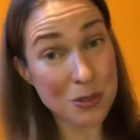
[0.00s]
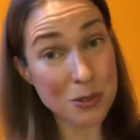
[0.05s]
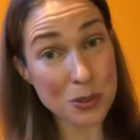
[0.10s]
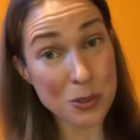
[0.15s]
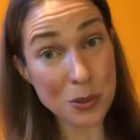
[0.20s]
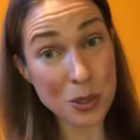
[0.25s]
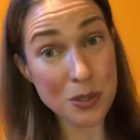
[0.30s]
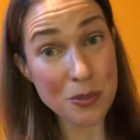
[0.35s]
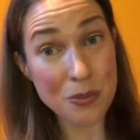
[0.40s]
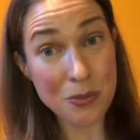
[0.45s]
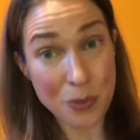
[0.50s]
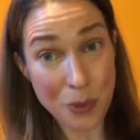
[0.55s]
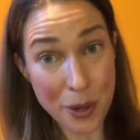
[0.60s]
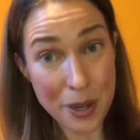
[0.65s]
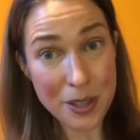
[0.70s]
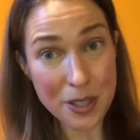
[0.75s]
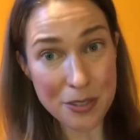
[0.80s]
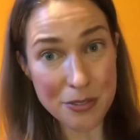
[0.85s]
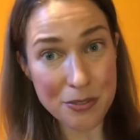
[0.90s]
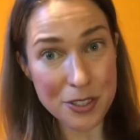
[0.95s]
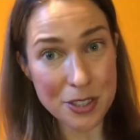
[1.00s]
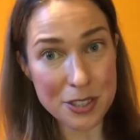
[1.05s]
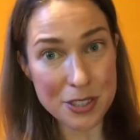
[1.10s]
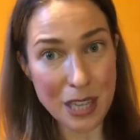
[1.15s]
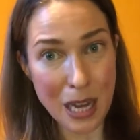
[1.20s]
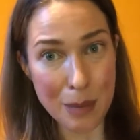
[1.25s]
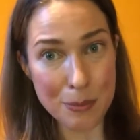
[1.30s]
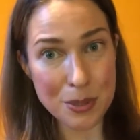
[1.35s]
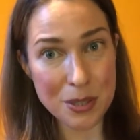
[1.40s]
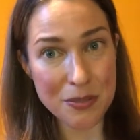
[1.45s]
door for their first
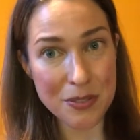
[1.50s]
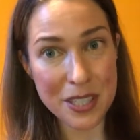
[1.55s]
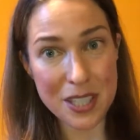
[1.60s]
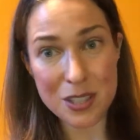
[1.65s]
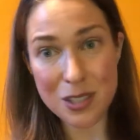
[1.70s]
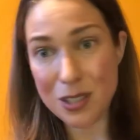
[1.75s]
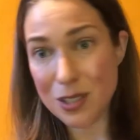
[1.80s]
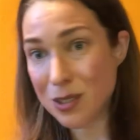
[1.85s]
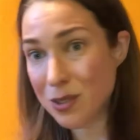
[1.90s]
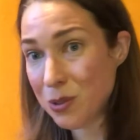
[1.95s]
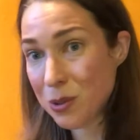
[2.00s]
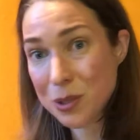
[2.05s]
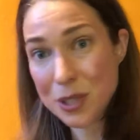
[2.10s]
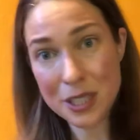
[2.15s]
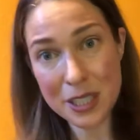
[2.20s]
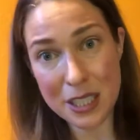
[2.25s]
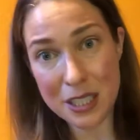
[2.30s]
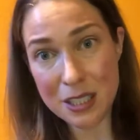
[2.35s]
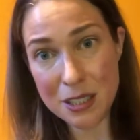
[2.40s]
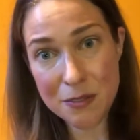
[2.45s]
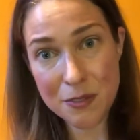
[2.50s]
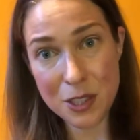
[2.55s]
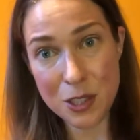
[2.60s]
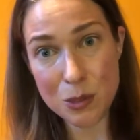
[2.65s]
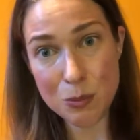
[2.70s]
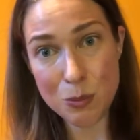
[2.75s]
observations or their interviews,